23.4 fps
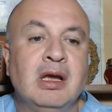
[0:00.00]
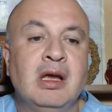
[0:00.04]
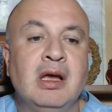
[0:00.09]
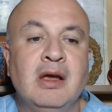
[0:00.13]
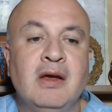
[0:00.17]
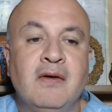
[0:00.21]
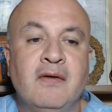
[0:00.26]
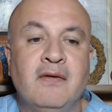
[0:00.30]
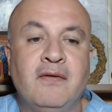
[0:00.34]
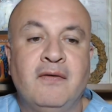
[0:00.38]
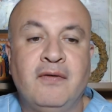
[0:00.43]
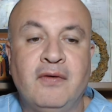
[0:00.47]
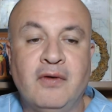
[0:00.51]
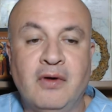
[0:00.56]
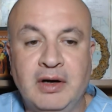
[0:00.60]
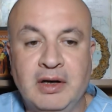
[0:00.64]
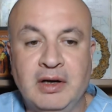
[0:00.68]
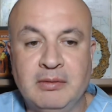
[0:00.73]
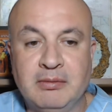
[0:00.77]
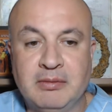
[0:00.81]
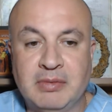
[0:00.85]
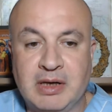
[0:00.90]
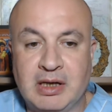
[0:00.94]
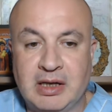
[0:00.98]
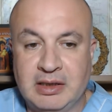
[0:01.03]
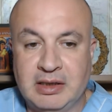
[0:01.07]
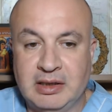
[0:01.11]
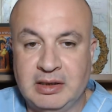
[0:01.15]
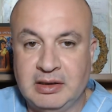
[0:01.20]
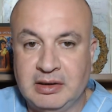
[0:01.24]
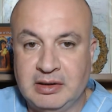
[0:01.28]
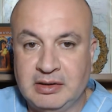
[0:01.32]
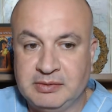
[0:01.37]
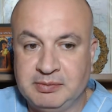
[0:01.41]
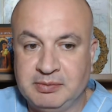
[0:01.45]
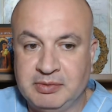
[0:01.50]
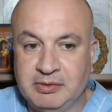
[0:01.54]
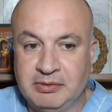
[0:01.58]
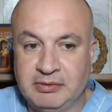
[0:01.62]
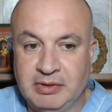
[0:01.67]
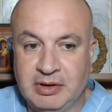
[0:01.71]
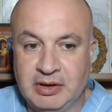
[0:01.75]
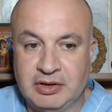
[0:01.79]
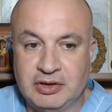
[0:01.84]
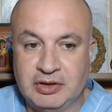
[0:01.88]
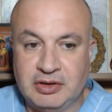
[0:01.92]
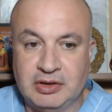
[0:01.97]
foreign body
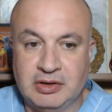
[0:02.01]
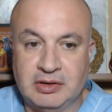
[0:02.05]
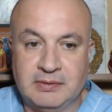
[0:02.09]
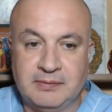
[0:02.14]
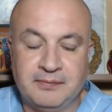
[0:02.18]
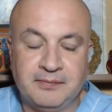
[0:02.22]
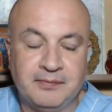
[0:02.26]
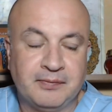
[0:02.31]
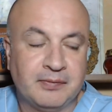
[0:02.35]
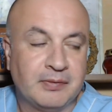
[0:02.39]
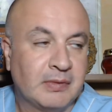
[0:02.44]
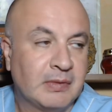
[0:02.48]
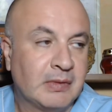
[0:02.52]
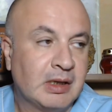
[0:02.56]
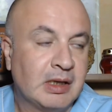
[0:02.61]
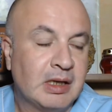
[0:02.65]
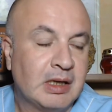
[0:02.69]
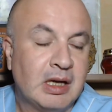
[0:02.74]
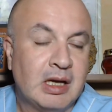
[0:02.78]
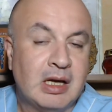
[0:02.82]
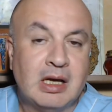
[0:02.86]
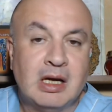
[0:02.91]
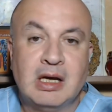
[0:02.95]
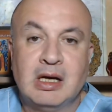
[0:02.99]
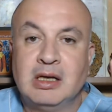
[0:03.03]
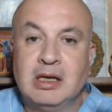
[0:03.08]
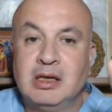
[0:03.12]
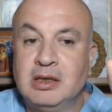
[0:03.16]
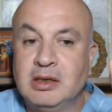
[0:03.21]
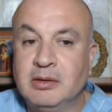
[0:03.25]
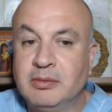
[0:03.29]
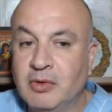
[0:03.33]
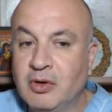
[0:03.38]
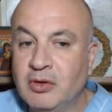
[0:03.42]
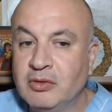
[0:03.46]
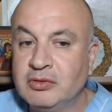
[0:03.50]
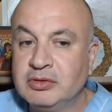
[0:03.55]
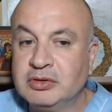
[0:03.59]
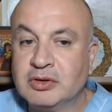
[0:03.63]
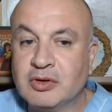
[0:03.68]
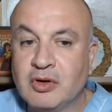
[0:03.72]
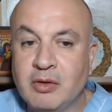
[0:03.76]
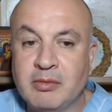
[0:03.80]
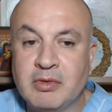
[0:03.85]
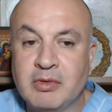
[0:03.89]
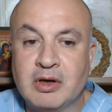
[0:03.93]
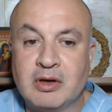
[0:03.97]
aspiration. The most
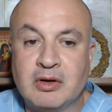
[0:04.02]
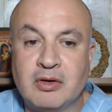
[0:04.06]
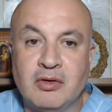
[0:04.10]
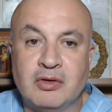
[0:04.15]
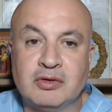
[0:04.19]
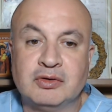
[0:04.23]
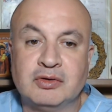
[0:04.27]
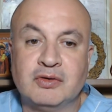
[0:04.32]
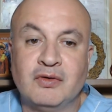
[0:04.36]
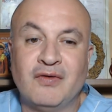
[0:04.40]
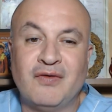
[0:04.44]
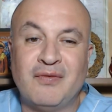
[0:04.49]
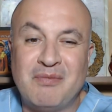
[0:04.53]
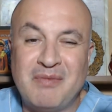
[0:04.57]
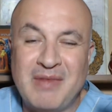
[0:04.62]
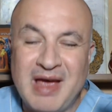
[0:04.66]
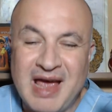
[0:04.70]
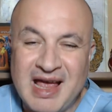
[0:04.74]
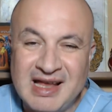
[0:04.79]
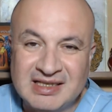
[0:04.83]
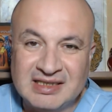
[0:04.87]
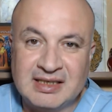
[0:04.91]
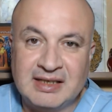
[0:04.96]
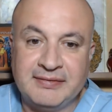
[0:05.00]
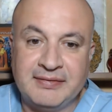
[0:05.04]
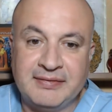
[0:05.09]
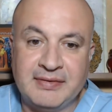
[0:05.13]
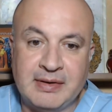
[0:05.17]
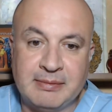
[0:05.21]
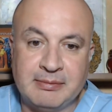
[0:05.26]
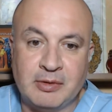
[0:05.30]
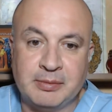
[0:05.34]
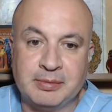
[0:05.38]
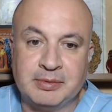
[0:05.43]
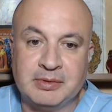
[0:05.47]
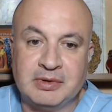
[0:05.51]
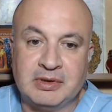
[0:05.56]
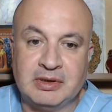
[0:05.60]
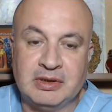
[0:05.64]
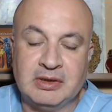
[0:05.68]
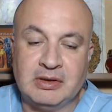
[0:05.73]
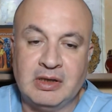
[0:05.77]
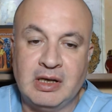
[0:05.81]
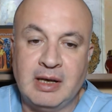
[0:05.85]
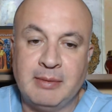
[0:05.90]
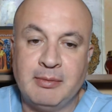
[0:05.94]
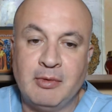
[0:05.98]
common cause of massive
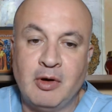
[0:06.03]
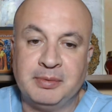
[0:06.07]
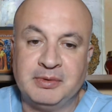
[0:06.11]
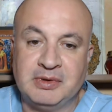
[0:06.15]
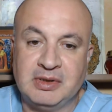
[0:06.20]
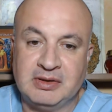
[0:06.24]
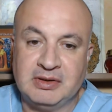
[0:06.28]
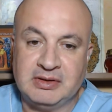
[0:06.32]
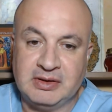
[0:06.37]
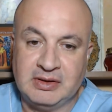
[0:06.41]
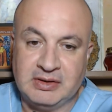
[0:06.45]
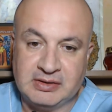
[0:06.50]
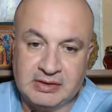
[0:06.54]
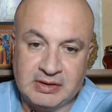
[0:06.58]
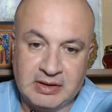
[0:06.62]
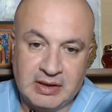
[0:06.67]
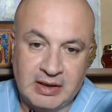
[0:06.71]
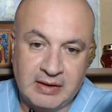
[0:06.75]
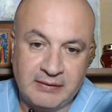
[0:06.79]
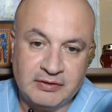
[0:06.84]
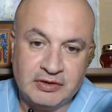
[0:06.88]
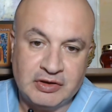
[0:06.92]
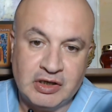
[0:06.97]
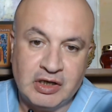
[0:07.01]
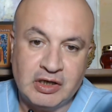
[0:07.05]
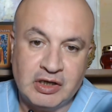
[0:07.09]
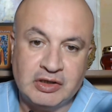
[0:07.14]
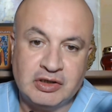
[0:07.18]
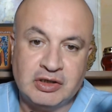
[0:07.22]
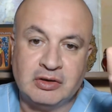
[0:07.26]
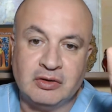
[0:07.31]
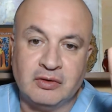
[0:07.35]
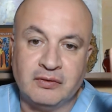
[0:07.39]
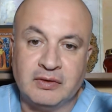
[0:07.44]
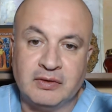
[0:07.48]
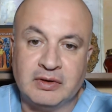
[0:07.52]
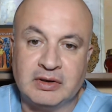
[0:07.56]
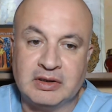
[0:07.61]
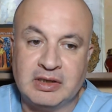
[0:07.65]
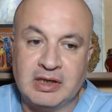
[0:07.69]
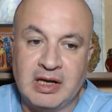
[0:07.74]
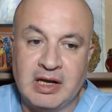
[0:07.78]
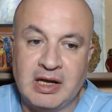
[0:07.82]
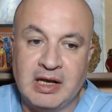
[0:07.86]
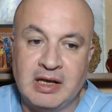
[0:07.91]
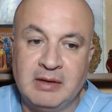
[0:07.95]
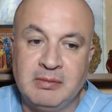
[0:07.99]
hemoptysis have changed over
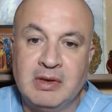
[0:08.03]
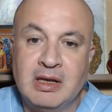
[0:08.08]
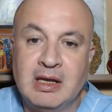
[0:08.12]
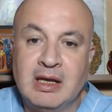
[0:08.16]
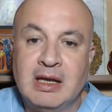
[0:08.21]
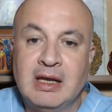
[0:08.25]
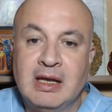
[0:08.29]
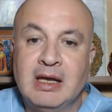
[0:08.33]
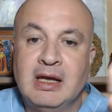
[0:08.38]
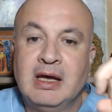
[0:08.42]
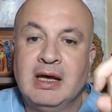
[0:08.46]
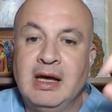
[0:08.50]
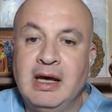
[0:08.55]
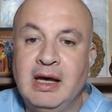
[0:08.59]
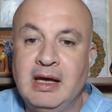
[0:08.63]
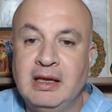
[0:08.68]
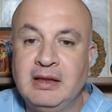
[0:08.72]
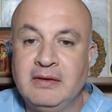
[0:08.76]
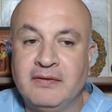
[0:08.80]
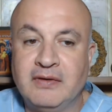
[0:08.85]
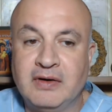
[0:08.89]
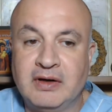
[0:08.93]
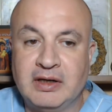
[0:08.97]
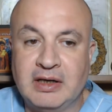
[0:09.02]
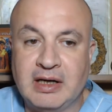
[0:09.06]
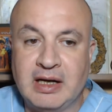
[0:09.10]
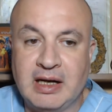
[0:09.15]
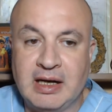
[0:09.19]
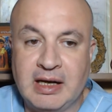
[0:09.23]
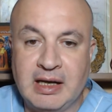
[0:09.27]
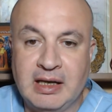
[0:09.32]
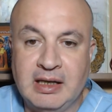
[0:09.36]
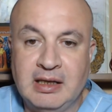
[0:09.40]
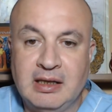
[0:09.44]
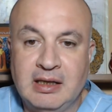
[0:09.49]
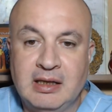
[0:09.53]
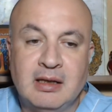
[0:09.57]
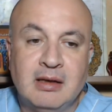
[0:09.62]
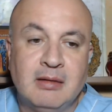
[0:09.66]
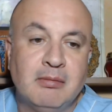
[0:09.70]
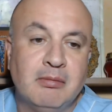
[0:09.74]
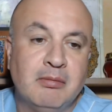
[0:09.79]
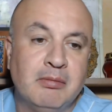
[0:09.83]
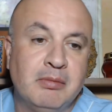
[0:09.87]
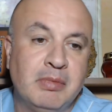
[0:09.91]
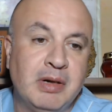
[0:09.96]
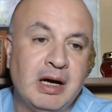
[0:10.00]
time and vary
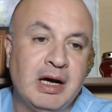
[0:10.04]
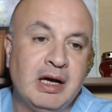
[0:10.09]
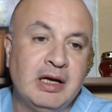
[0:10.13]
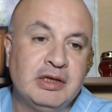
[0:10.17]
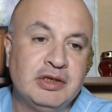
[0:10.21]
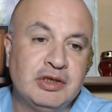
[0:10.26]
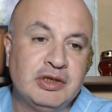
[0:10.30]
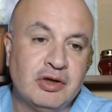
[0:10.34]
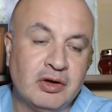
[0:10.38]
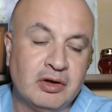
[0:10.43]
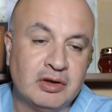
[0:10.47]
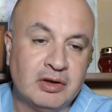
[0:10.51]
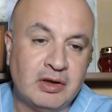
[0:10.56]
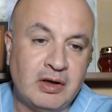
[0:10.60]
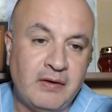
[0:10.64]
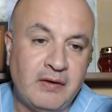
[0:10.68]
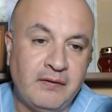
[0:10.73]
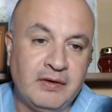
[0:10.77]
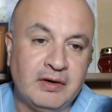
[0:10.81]
by geographic